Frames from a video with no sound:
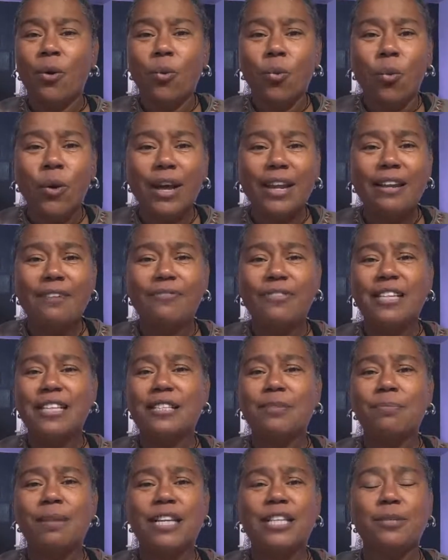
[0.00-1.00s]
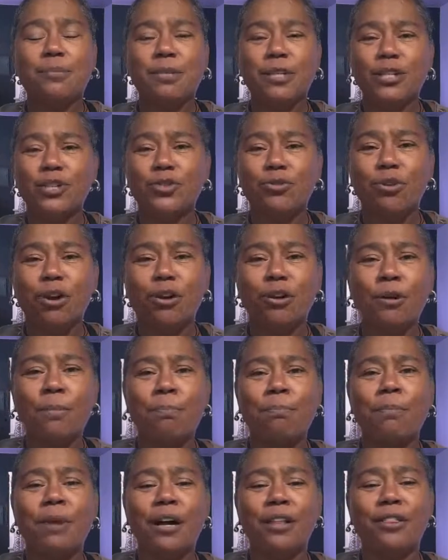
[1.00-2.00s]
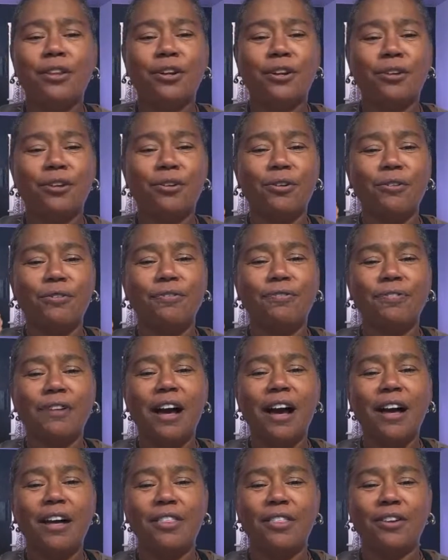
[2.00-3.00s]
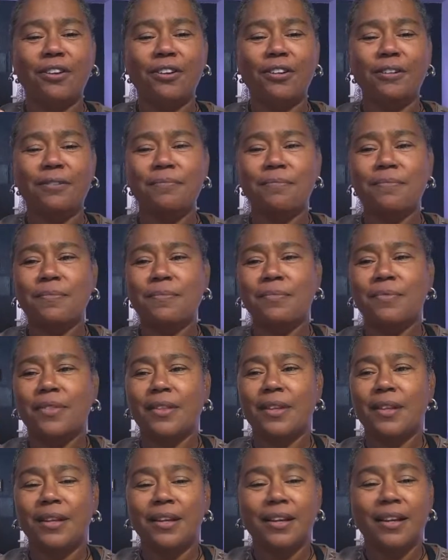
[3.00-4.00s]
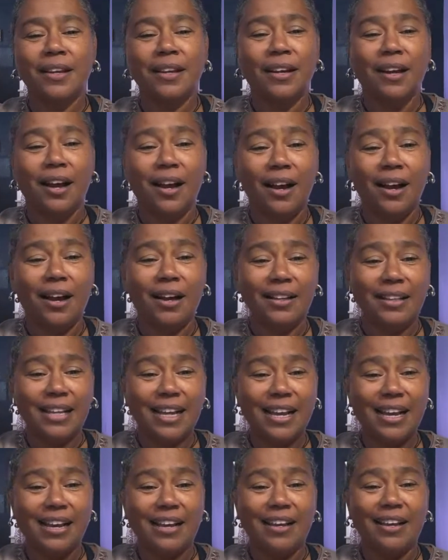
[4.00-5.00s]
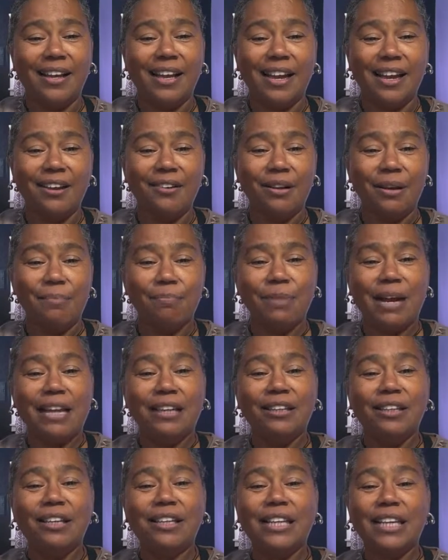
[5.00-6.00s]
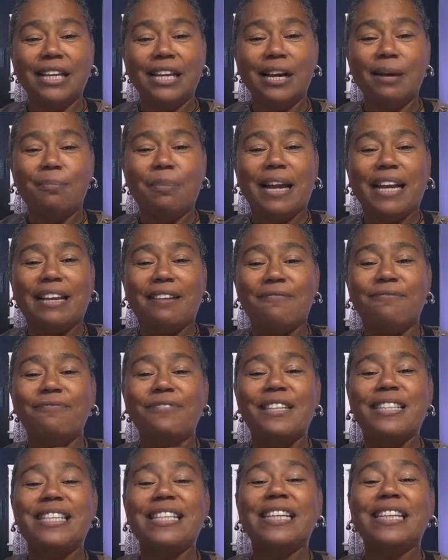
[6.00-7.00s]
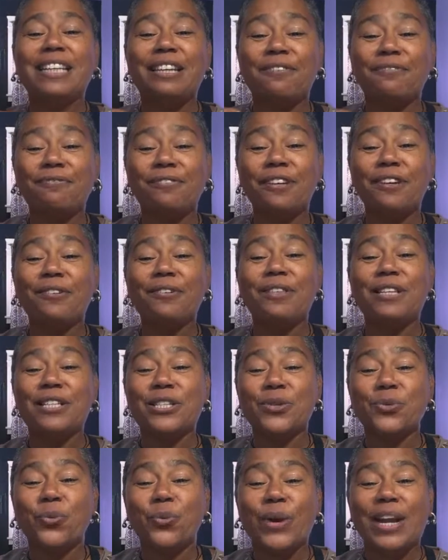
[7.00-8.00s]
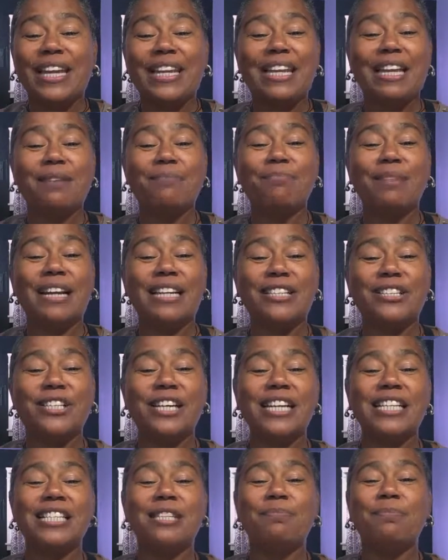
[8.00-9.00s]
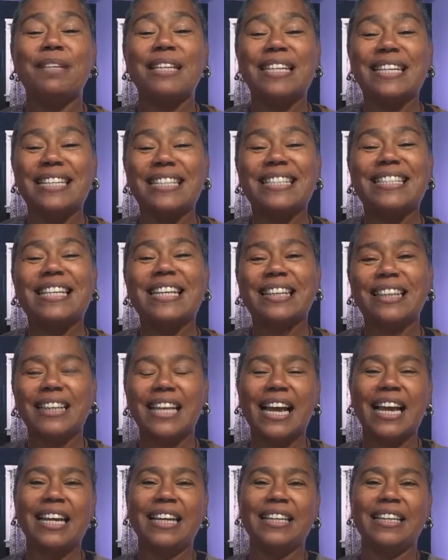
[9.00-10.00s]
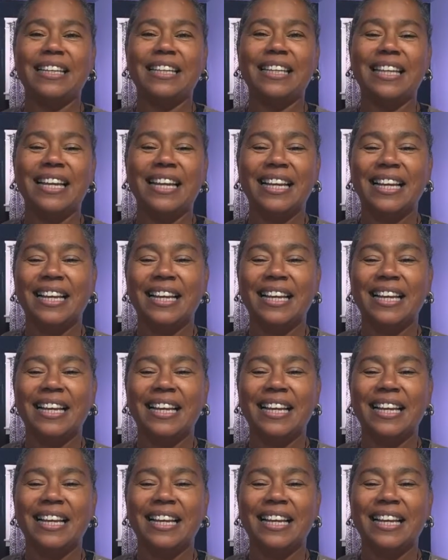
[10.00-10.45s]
what if this makes me a stronger mother or father? Yeah, Aaron, by looking up, I can physically feel this weight in my chest begin to lighten.